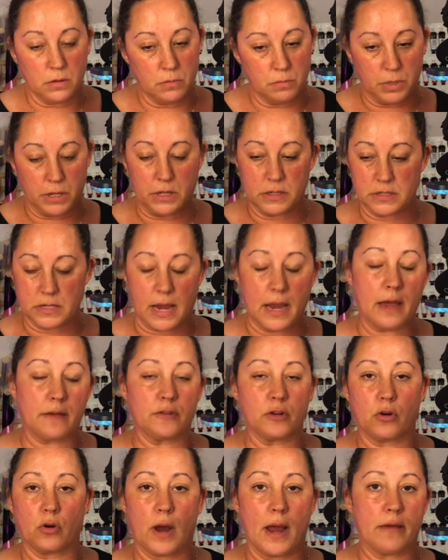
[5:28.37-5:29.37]
because I have
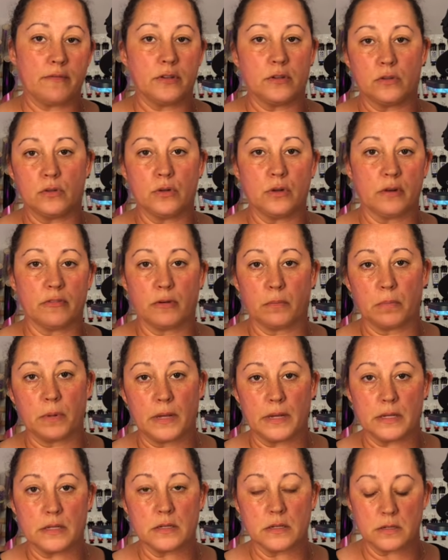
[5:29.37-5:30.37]
to craft in 2 different
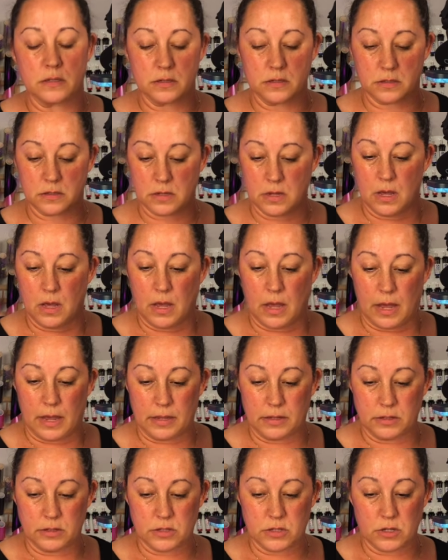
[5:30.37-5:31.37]
places.
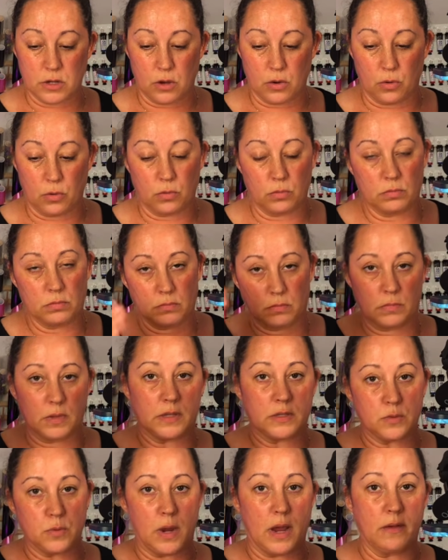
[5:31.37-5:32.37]
And so
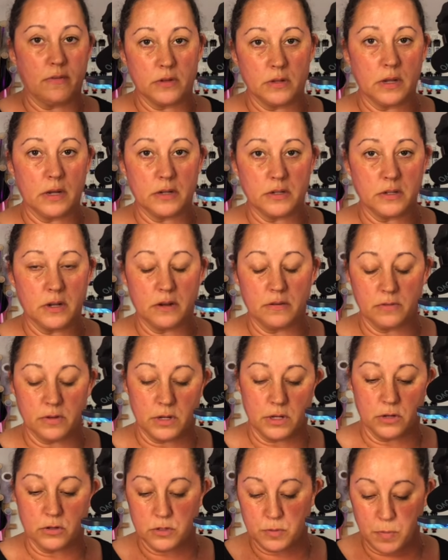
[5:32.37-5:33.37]
that's why I haven't done a ton of
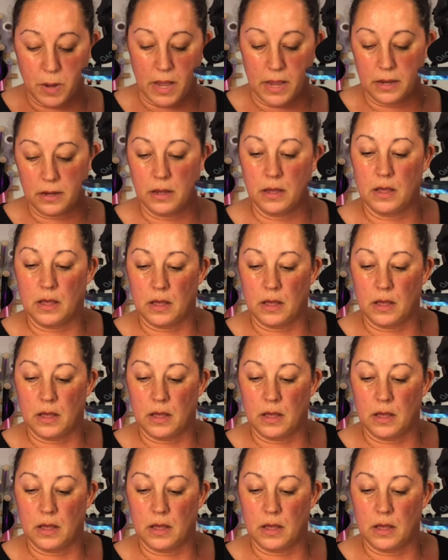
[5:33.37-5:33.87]
videos. But